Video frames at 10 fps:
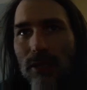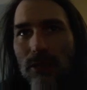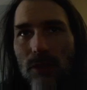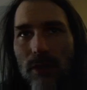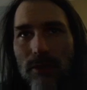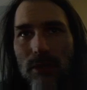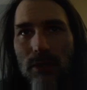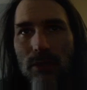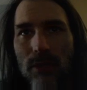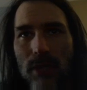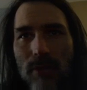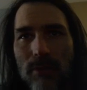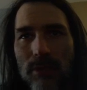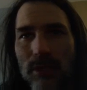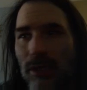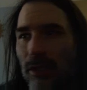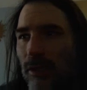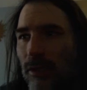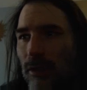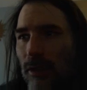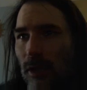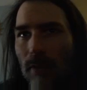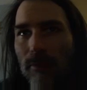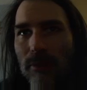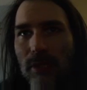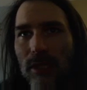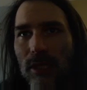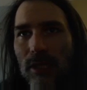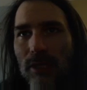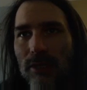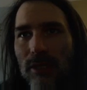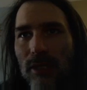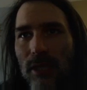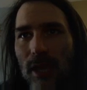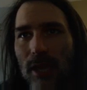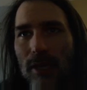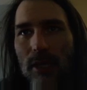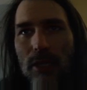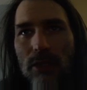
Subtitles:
So I was like, you know what, I'm just gonna get into this thing again.